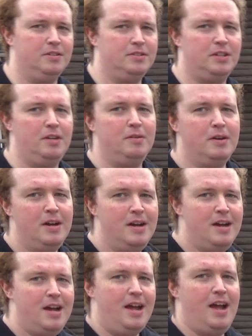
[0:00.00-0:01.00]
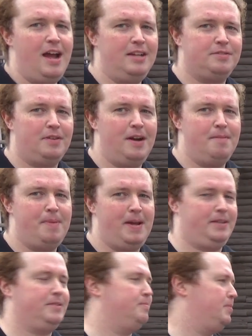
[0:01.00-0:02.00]
So hence why I
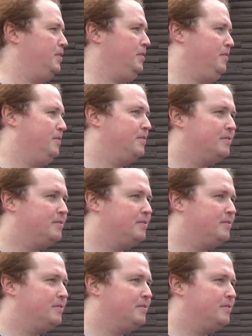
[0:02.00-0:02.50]
picked blue.